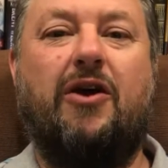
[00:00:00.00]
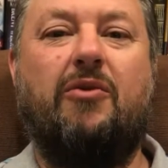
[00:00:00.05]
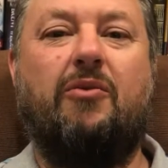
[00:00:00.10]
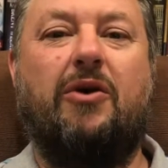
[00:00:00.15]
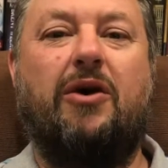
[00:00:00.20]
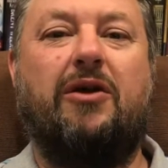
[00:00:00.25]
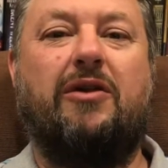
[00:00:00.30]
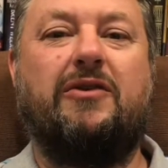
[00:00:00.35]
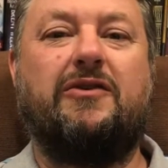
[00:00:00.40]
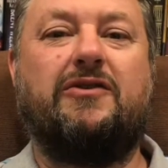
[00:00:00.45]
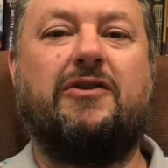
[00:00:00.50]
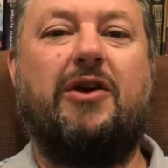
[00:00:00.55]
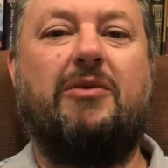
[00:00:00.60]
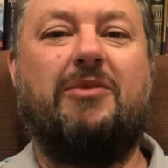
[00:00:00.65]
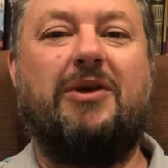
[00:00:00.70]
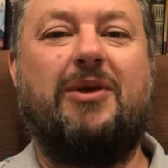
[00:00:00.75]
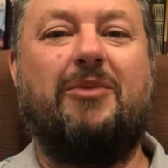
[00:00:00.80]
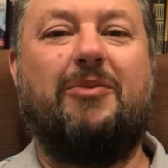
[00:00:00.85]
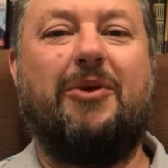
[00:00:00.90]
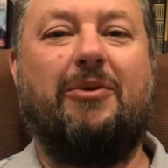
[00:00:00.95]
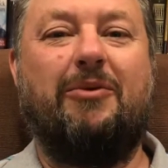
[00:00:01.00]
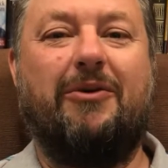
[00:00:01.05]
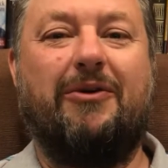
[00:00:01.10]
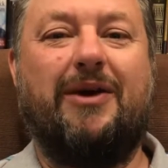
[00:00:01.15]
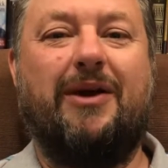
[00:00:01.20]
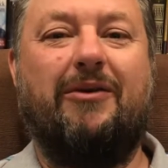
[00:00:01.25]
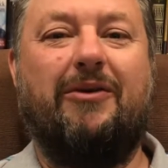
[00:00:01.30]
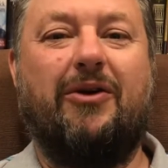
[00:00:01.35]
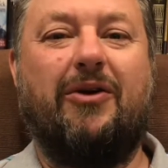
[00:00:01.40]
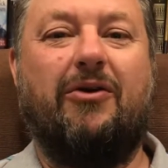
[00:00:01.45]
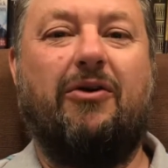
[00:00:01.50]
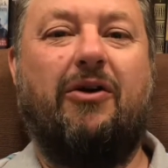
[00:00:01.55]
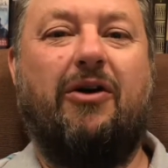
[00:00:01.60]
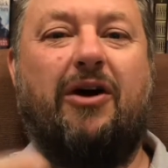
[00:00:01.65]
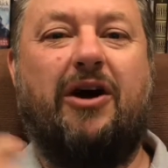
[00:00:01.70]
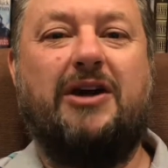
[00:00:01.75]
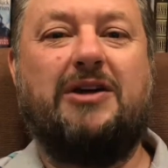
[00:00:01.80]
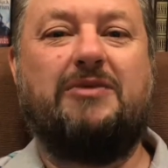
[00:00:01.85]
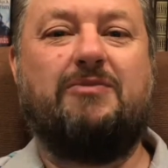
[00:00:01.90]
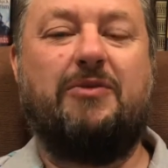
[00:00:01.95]
well and so many people have come to
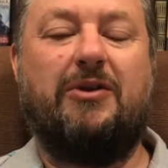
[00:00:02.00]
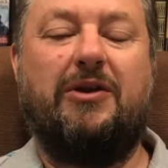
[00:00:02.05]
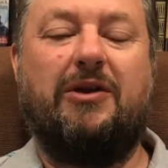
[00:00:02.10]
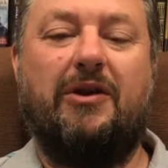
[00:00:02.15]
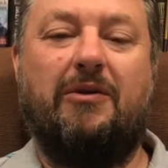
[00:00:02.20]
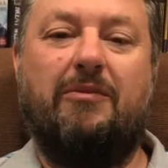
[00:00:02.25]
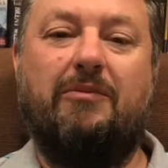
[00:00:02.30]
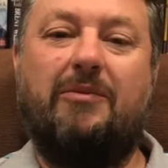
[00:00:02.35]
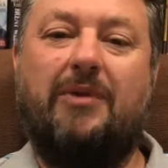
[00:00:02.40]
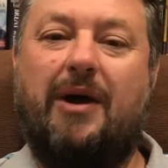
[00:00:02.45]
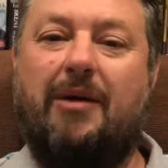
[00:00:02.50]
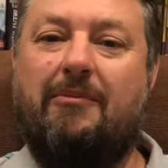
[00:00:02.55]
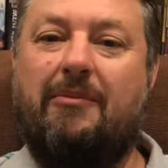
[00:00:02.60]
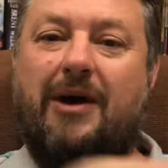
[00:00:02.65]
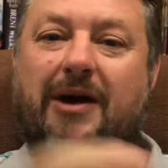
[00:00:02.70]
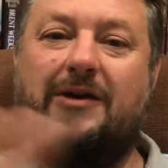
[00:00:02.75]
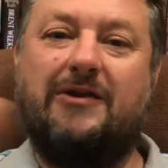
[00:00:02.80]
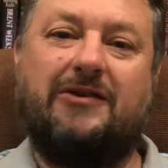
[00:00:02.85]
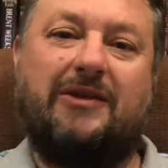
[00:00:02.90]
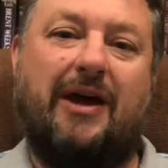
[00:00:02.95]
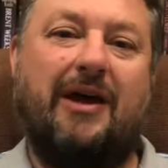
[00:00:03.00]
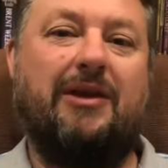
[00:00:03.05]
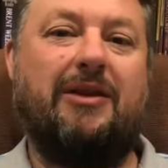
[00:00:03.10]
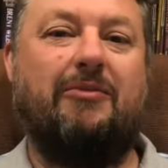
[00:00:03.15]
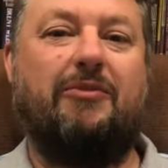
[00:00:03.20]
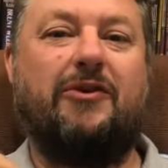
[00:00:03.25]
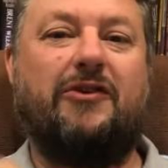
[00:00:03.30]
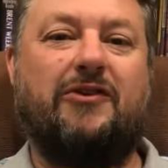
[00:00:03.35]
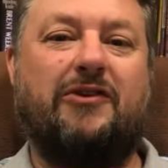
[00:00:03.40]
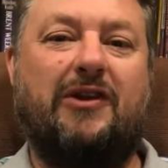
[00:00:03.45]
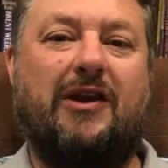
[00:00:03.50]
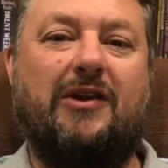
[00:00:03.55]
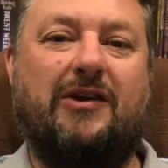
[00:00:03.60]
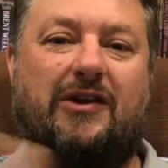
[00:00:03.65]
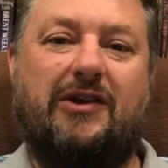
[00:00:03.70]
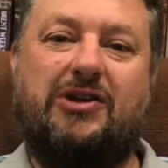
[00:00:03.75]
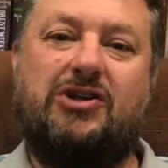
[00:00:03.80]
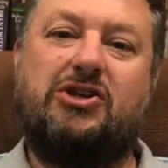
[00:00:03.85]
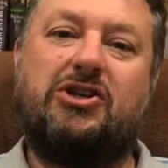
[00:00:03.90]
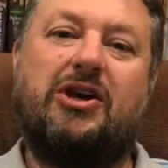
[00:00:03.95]
Christ. But amongst that, the
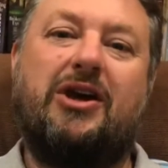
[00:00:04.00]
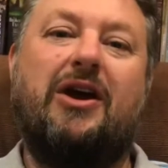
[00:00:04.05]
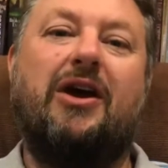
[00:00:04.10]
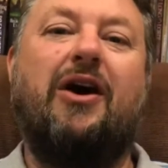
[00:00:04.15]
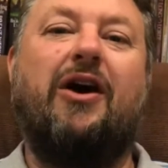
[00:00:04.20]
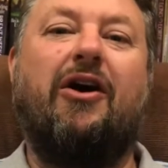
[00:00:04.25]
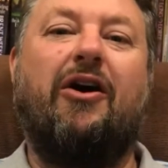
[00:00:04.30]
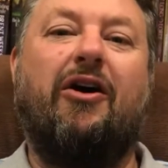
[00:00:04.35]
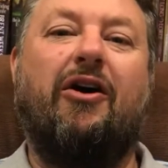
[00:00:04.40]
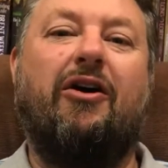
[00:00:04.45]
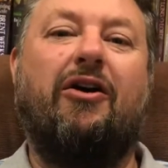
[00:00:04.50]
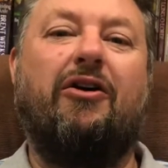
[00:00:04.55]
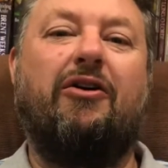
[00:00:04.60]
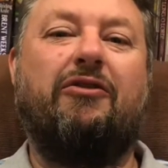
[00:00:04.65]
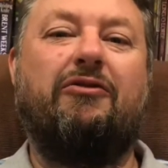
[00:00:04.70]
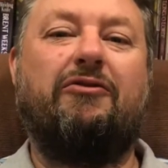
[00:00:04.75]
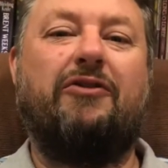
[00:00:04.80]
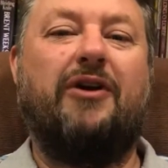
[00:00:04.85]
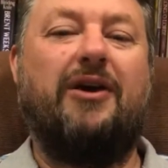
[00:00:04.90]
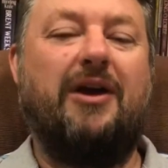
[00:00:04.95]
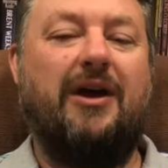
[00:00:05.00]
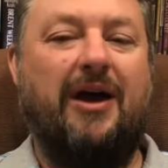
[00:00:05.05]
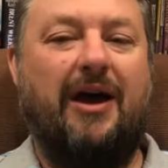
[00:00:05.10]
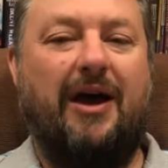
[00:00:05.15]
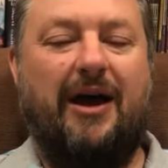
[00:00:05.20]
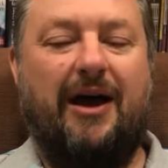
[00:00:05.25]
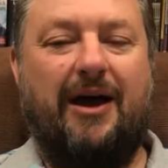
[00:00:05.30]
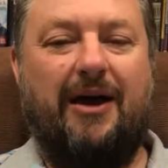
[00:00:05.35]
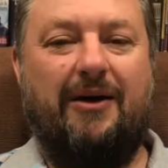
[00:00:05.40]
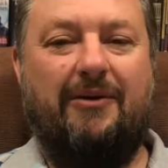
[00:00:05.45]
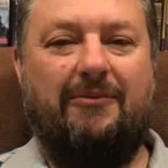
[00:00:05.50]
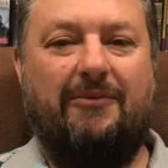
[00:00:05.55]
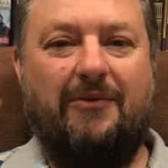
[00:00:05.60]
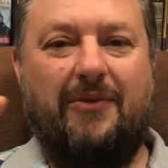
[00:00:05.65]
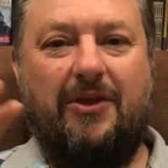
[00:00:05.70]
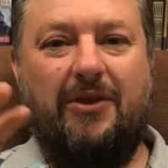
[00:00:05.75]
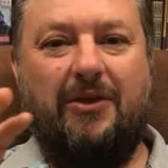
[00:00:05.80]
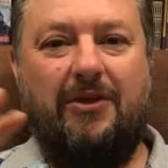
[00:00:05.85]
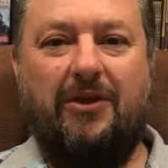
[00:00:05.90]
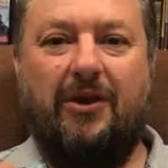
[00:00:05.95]
percentage of
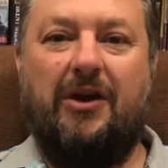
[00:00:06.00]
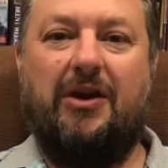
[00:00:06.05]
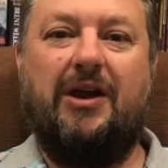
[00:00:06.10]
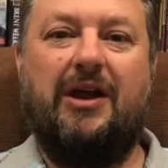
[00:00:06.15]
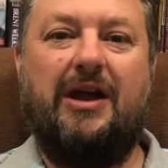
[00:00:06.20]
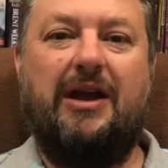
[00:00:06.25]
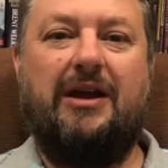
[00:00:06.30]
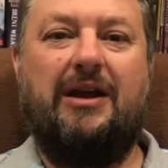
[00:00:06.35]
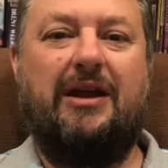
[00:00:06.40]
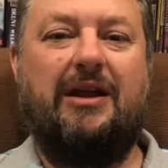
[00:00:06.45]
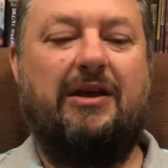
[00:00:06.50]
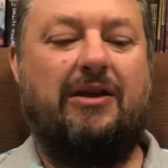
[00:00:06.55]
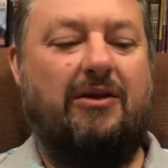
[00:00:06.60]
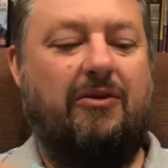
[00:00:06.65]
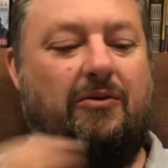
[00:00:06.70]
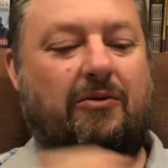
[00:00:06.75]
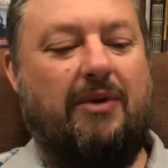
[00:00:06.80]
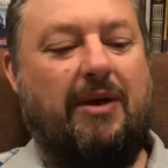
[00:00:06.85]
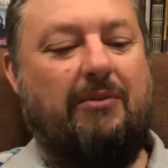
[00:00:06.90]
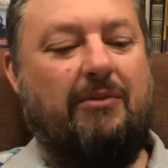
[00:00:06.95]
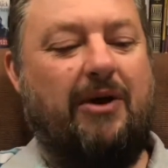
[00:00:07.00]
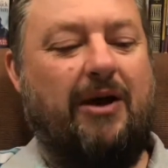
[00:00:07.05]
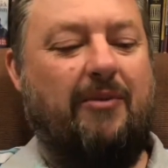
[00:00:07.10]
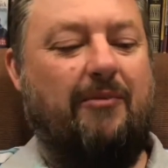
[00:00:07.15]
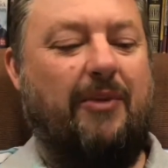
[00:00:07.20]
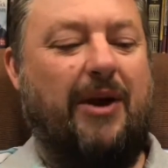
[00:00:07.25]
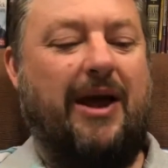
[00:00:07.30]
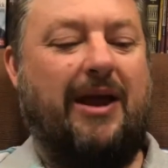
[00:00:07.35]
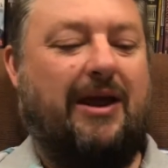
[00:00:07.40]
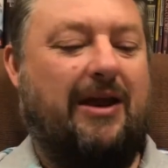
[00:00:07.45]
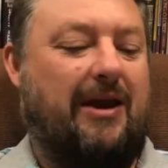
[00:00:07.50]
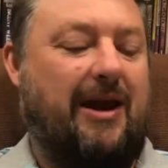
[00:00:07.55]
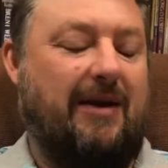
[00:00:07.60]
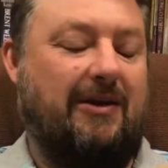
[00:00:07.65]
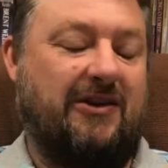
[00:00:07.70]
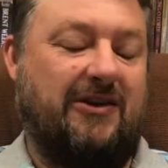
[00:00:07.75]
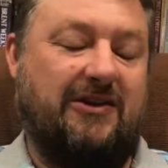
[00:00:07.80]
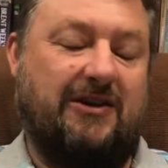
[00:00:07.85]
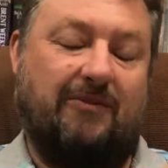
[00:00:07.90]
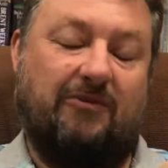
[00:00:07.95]
the needy. Remember back in
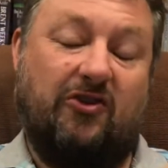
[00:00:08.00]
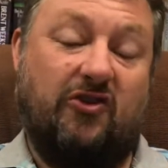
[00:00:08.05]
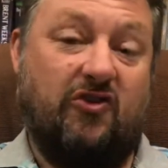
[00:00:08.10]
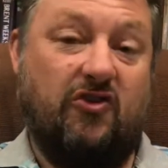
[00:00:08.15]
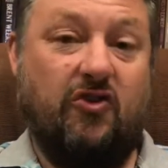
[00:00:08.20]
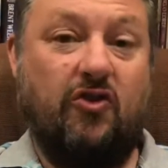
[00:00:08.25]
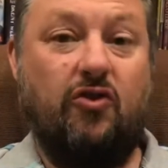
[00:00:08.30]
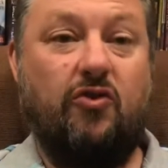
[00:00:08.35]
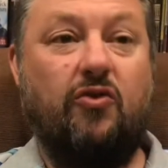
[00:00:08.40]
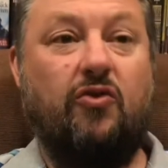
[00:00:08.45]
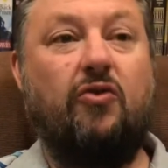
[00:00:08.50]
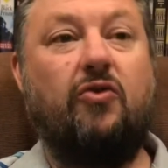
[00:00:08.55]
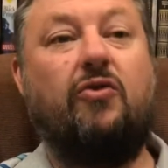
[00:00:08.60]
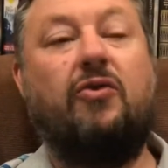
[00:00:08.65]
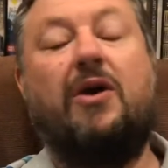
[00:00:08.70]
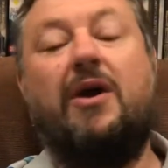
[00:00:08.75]
Acts chapter 2,